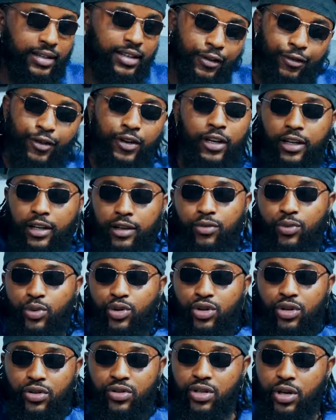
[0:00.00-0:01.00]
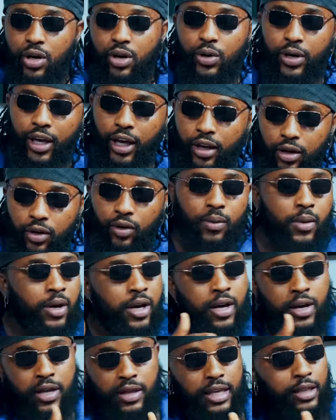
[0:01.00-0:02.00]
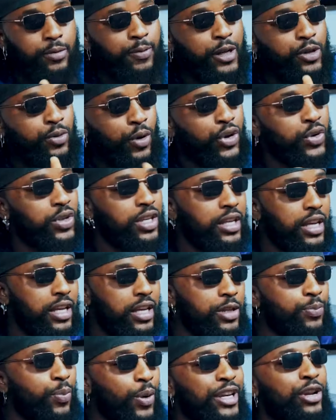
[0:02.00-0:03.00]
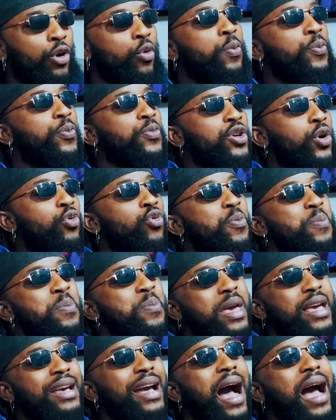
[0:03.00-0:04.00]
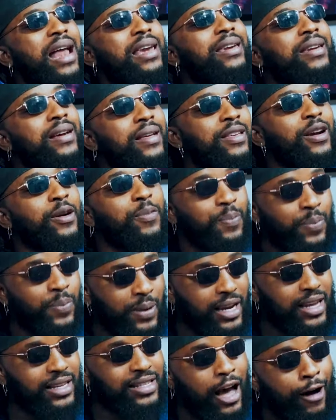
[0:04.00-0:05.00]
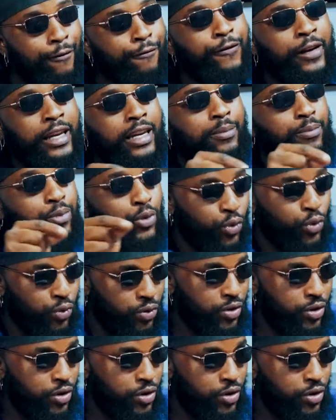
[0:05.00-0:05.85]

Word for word: definitely, we just say, okay, look, this place we're using it, but they'll, they will make another place available